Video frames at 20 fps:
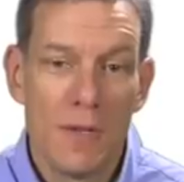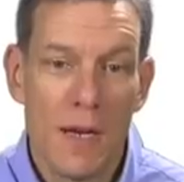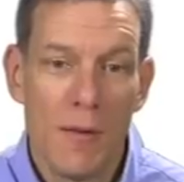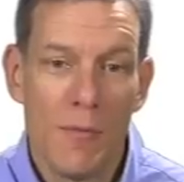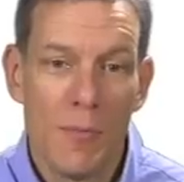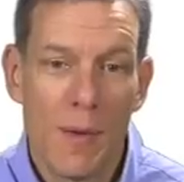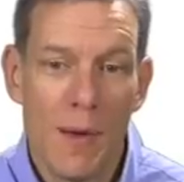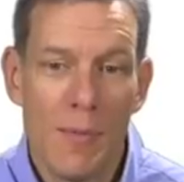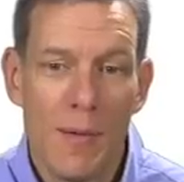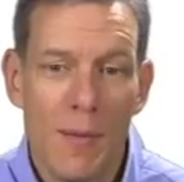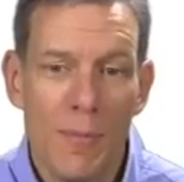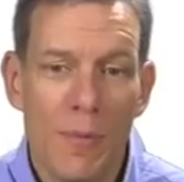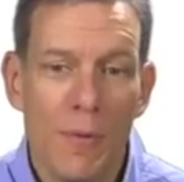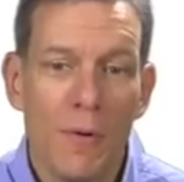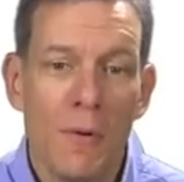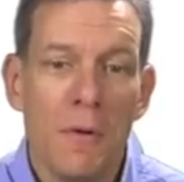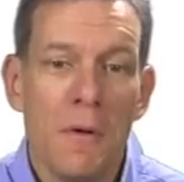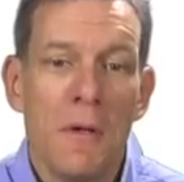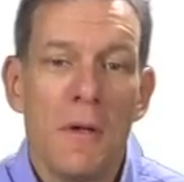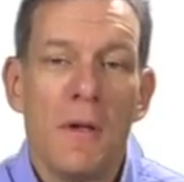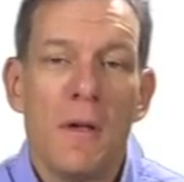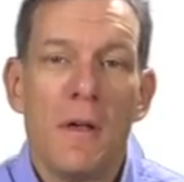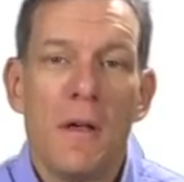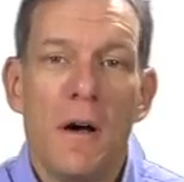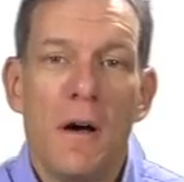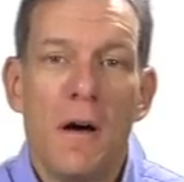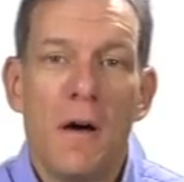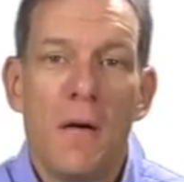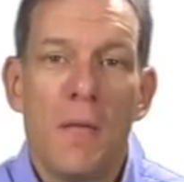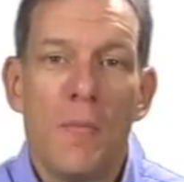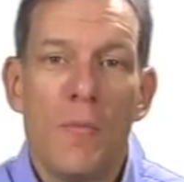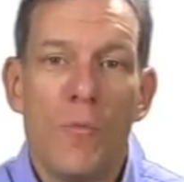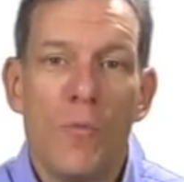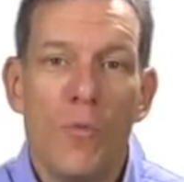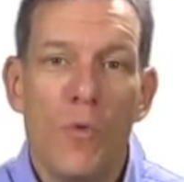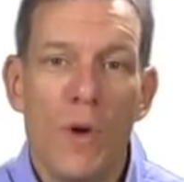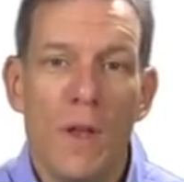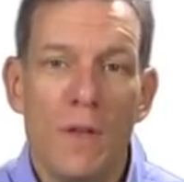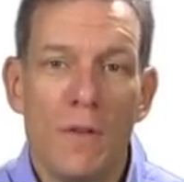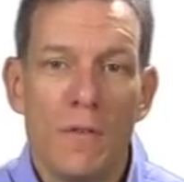named by people um,
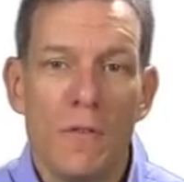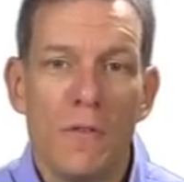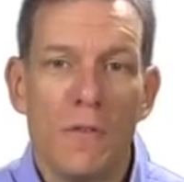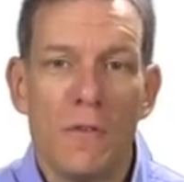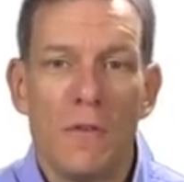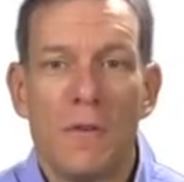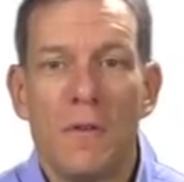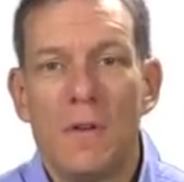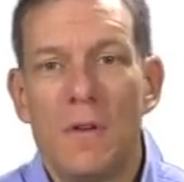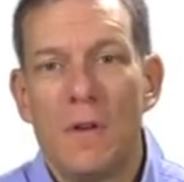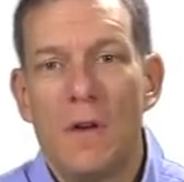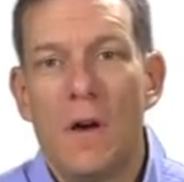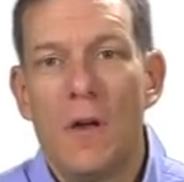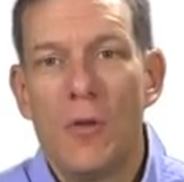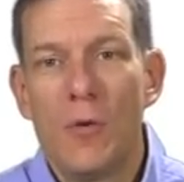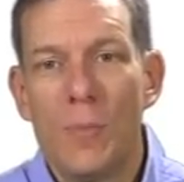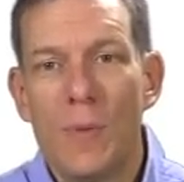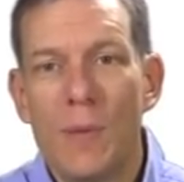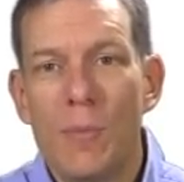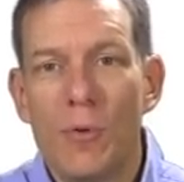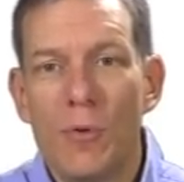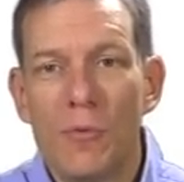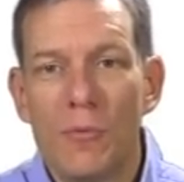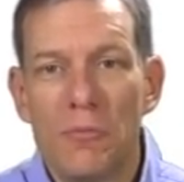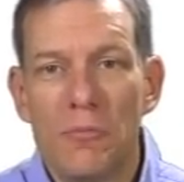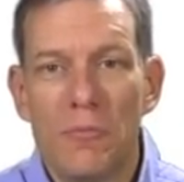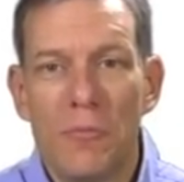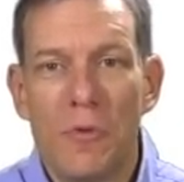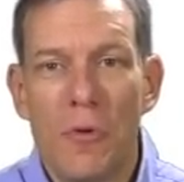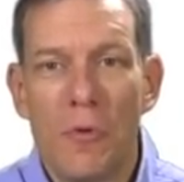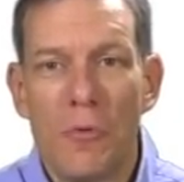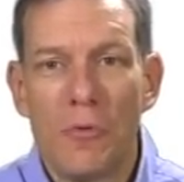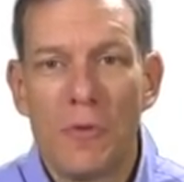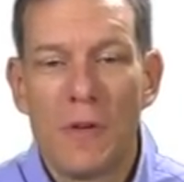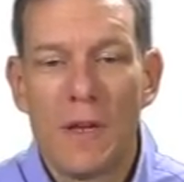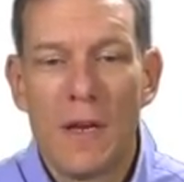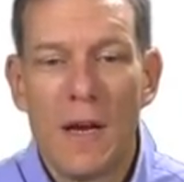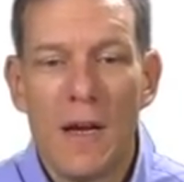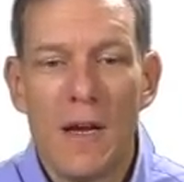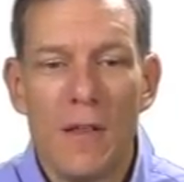wins. Other people don't
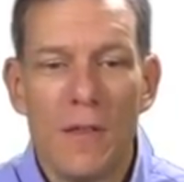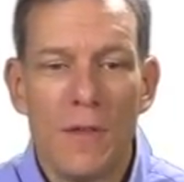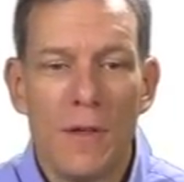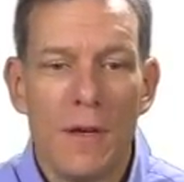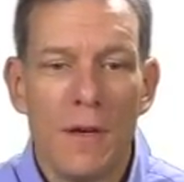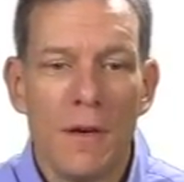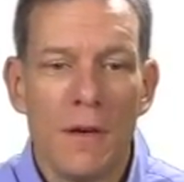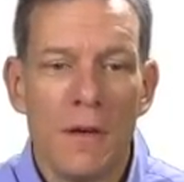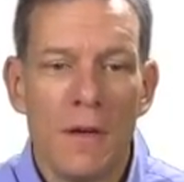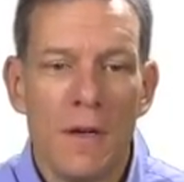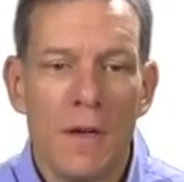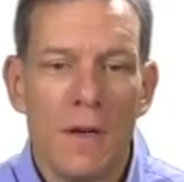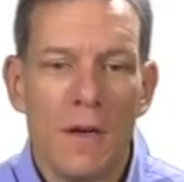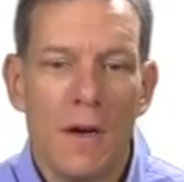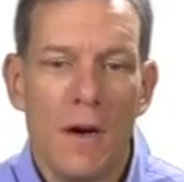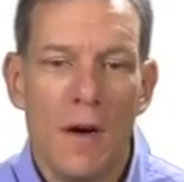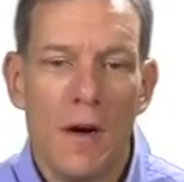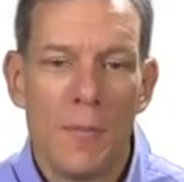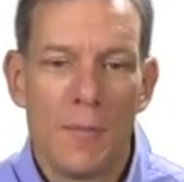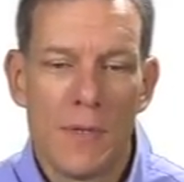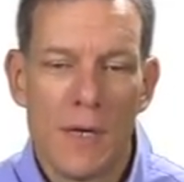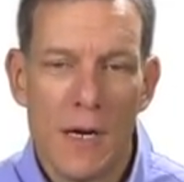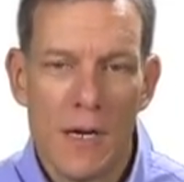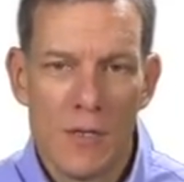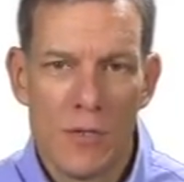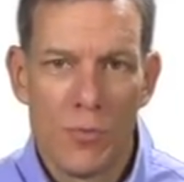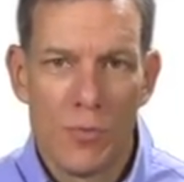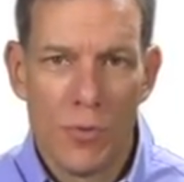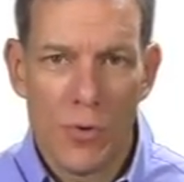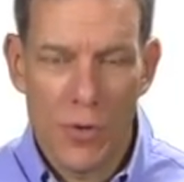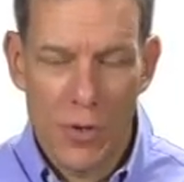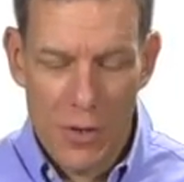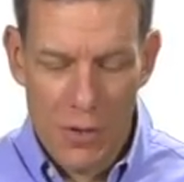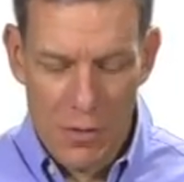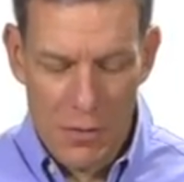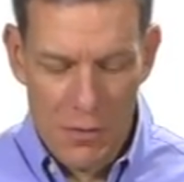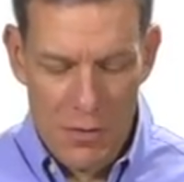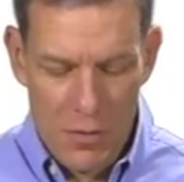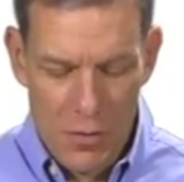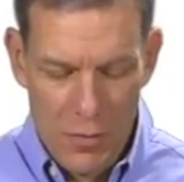get anything. Um, ties are
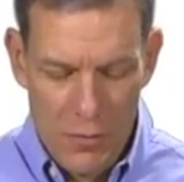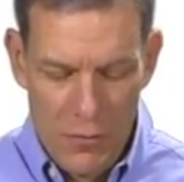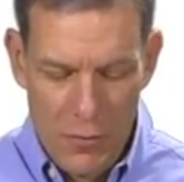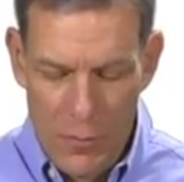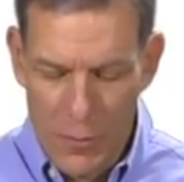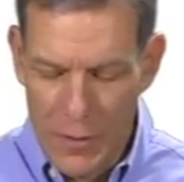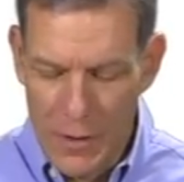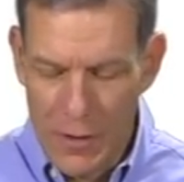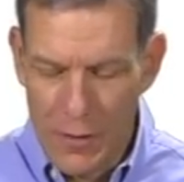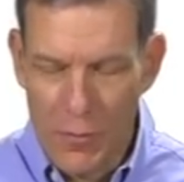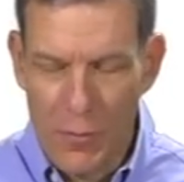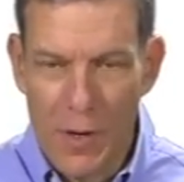broken uniformly at